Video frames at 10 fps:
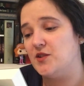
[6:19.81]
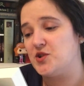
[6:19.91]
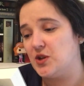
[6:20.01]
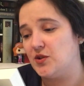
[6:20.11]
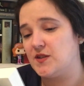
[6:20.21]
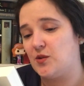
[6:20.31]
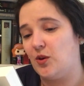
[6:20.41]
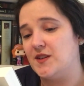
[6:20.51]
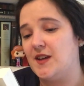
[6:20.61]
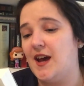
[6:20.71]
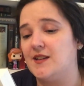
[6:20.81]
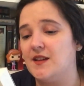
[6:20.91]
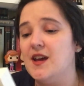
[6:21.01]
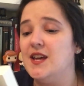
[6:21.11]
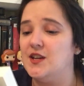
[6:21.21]
the Gilda Stories
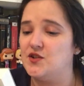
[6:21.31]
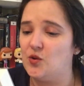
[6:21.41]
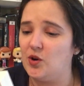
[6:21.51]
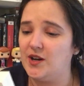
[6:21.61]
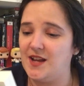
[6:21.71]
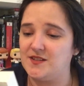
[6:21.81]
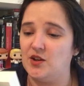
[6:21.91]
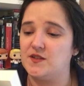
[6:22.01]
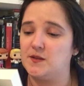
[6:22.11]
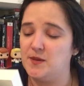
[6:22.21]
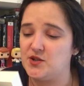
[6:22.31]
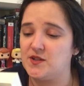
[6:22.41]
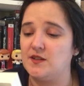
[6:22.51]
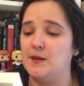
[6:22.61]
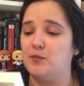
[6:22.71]
has endured as an
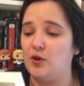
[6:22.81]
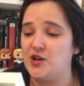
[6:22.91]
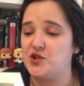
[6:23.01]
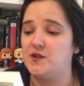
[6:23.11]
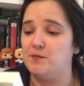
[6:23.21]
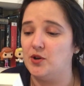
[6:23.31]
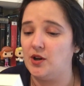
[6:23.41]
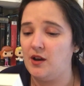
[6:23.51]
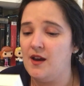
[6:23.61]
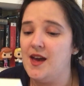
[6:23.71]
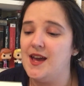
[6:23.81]
auspiciously prescient book